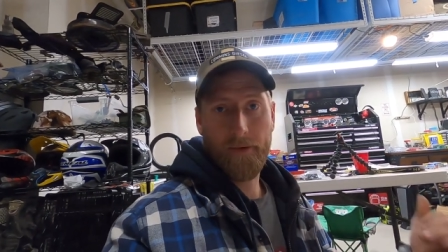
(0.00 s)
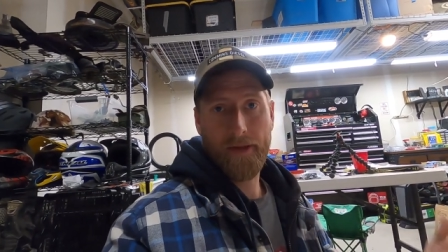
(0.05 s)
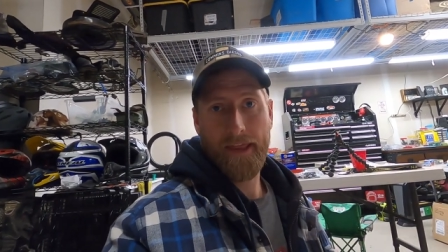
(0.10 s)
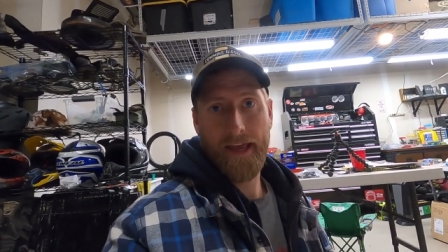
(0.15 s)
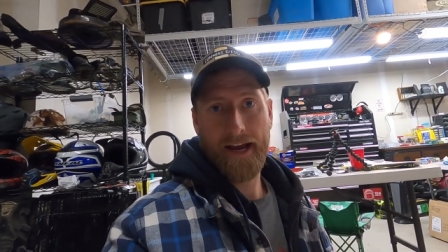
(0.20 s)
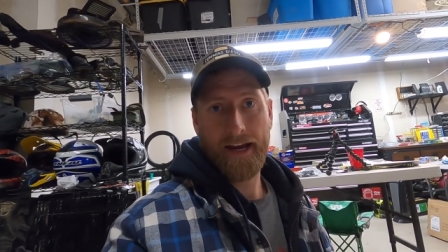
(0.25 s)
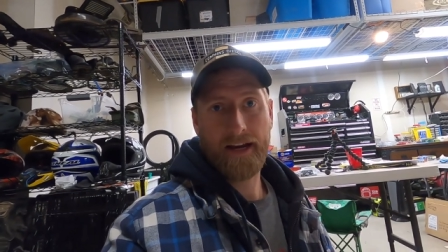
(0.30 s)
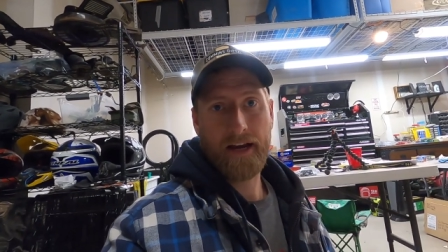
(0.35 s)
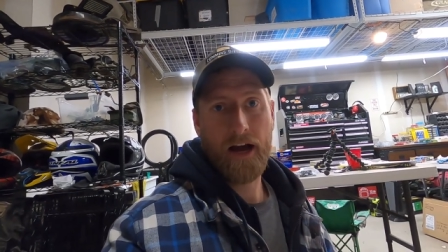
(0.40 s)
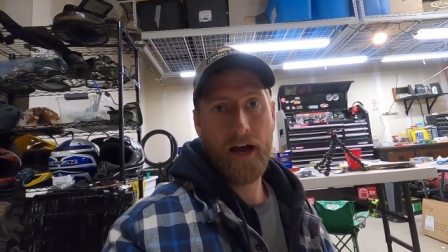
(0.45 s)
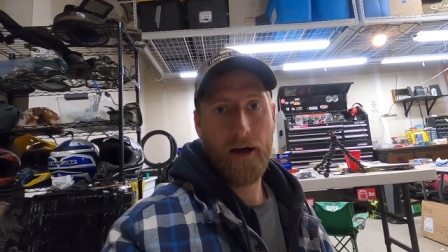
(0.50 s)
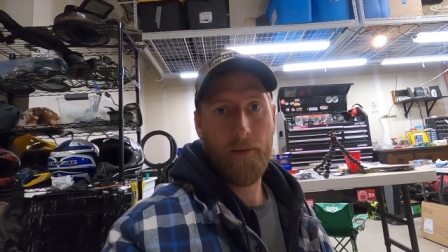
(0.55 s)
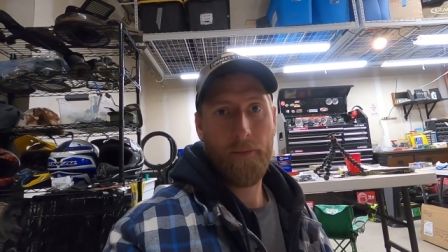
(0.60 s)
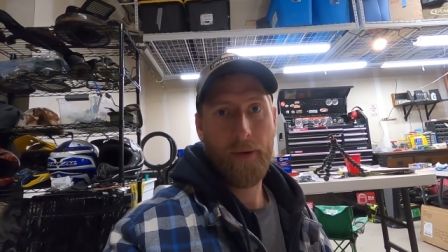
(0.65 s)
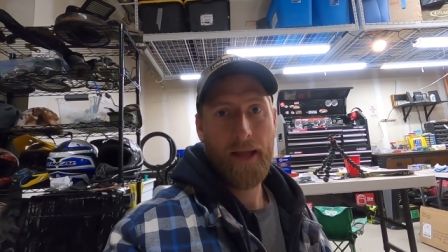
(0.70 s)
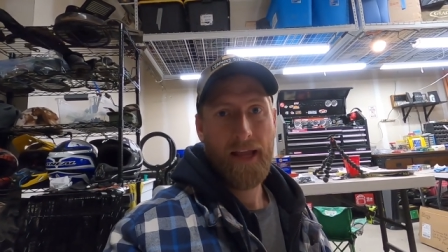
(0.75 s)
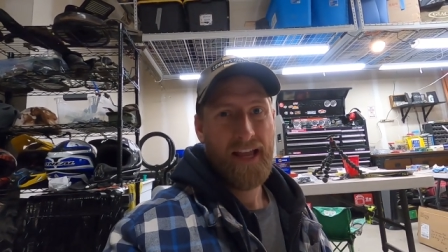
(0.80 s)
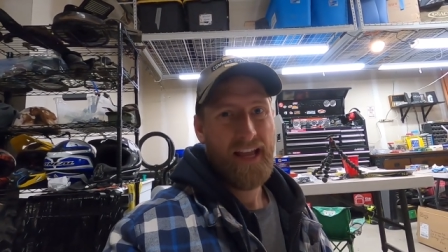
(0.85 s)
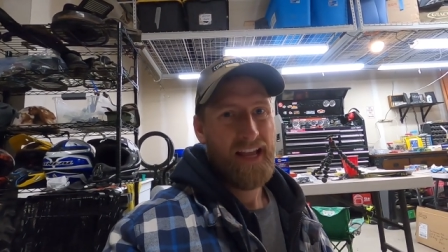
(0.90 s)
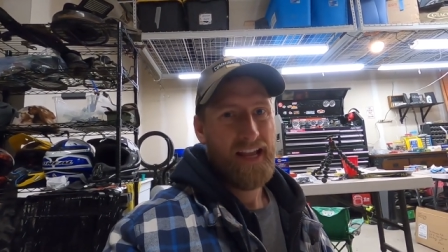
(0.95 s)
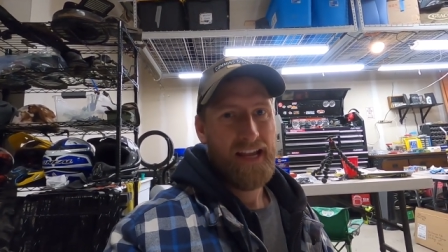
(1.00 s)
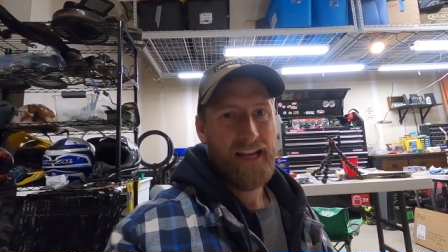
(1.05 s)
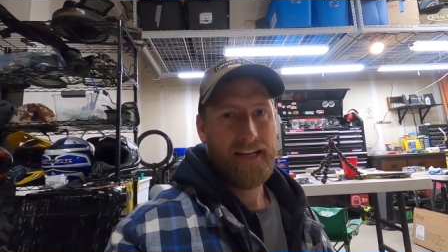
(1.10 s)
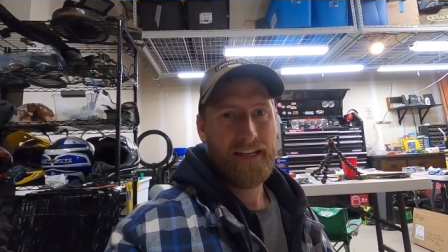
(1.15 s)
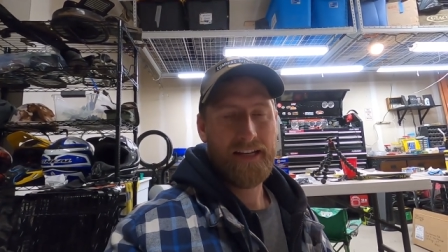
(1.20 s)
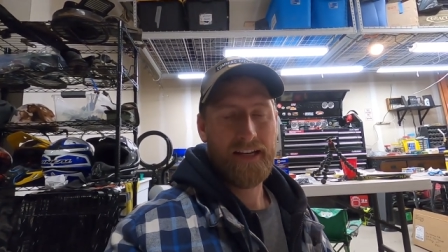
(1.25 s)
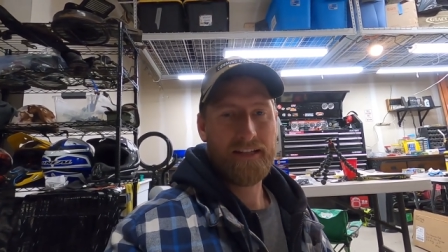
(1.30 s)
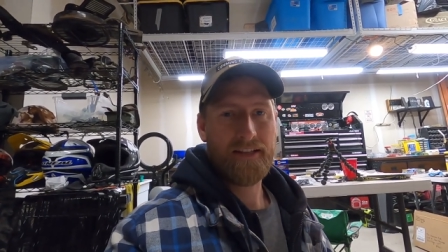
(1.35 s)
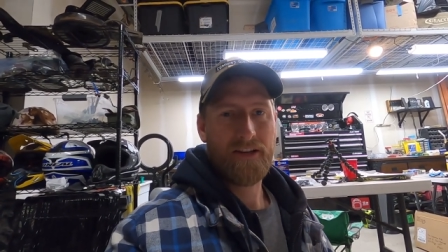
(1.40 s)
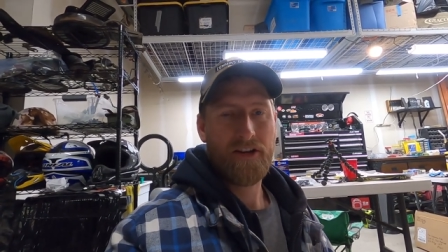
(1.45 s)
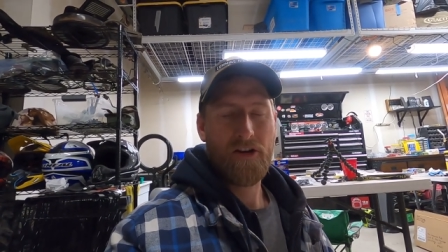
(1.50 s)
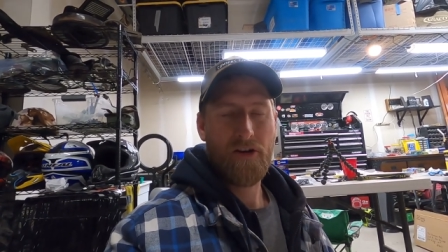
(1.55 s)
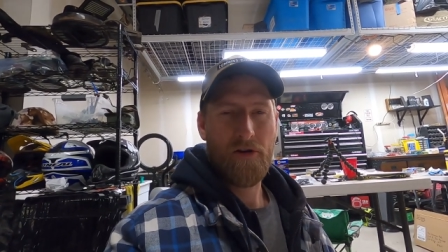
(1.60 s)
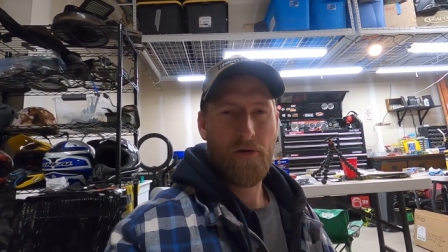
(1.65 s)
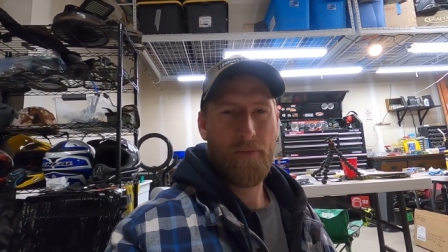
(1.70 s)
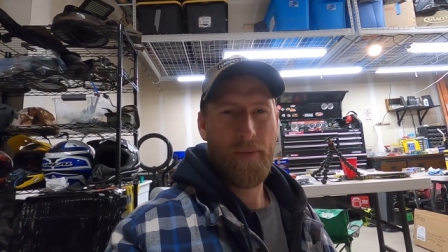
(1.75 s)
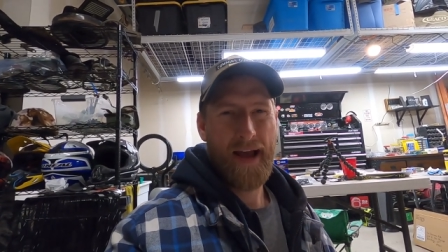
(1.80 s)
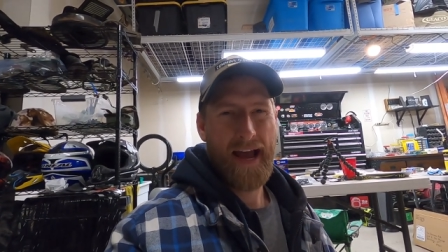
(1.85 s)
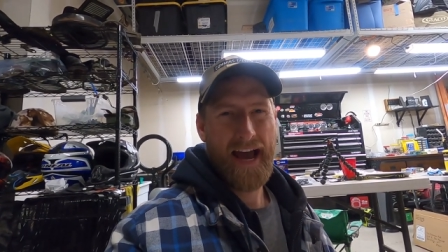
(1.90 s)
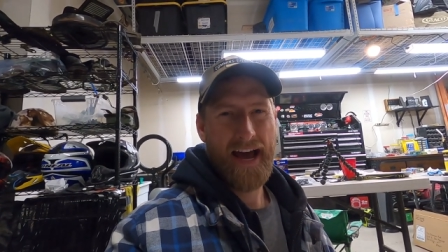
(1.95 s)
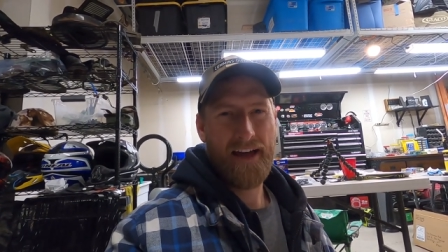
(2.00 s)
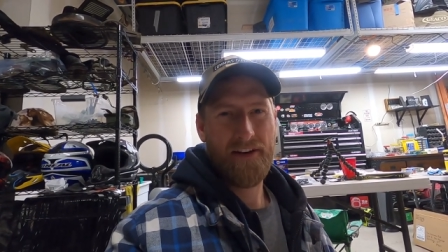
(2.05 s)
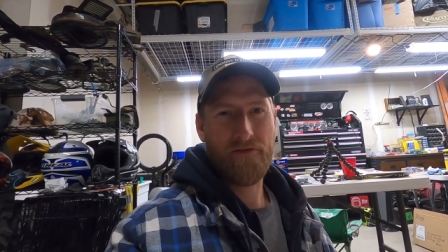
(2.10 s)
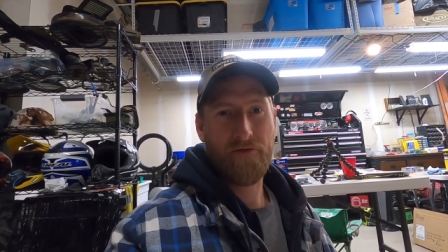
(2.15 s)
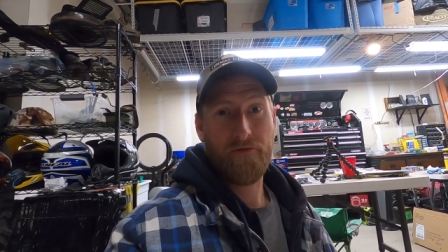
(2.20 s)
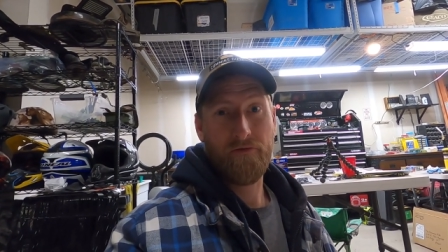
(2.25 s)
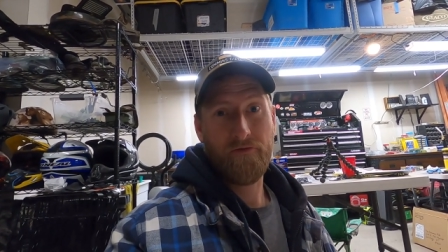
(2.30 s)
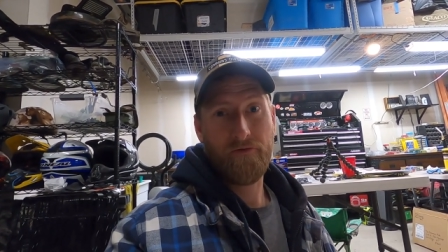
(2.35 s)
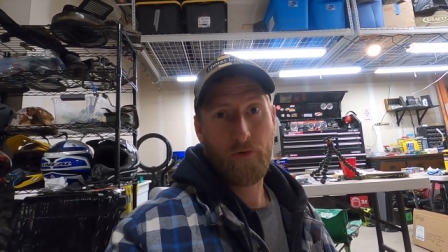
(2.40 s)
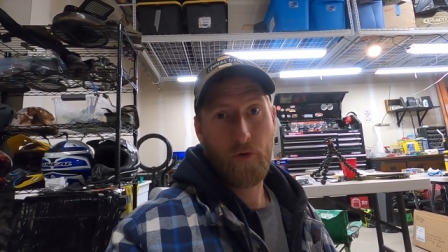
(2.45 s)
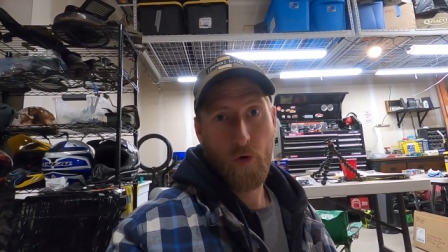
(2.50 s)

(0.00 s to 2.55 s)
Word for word: some in that cup. It doesn't go bad